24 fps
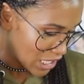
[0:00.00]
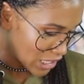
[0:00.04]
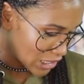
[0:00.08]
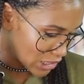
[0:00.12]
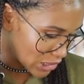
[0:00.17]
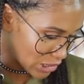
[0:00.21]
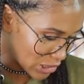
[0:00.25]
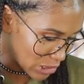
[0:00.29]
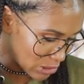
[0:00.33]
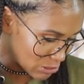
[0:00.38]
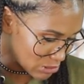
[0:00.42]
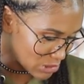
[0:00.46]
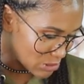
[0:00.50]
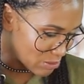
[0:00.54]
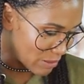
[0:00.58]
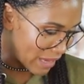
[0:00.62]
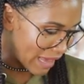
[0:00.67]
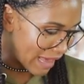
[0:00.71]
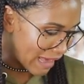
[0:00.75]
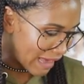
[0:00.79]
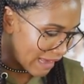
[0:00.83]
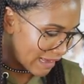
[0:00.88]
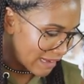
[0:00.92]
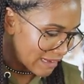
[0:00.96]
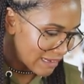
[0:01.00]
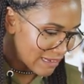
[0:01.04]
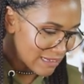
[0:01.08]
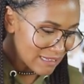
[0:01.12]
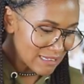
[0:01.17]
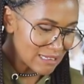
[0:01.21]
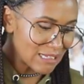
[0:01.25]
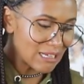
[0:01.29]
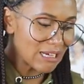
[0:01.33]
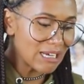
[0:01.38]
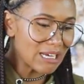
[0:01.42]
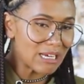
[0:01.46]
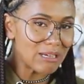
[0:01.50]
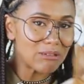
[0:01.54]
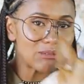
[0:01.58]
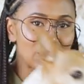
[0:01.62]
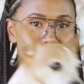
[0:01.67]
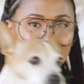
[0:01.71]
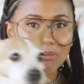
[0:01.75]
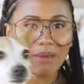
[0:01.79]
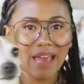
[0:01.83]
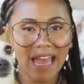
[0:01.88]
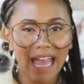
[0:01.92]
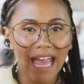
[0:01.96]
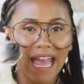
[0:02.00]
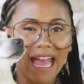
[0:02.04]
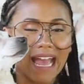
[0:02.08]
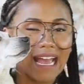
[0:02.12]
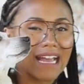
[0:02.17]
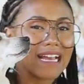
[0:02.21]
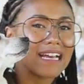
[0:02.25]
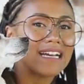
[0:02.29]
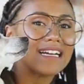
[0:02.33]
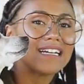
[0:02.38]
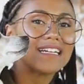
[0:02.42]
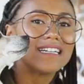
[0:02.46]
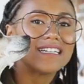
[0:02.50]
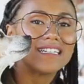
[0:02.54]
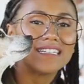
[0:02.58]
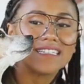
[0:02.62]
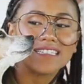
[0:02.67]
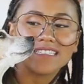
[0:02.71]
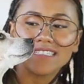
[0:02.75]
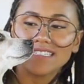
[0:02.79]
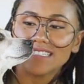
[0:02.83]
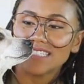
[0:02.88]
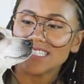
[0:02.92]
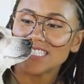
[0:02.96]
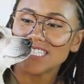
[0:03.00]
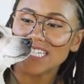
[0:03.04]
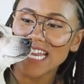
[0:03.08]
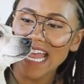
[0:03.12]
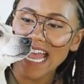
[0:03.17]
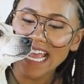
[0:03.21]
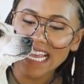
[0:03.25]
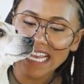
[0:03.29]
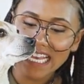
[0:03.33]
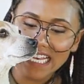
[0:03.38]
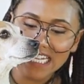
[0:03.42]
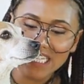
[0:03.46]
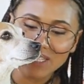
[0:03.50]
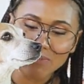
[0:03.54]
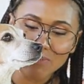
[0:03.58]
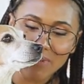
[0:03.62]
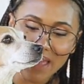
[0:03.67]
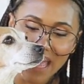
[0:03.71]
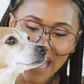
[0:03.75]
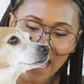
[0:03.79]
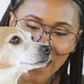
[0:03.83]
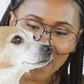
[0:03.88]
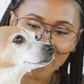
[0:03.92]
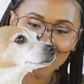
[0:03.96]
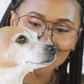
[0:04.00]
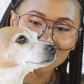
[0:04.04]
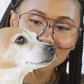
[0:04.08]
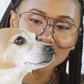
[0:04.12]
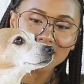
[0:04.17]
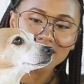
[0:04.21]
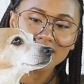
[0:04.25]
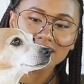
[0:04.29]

Look who's back. Look who's back. Jackie's back.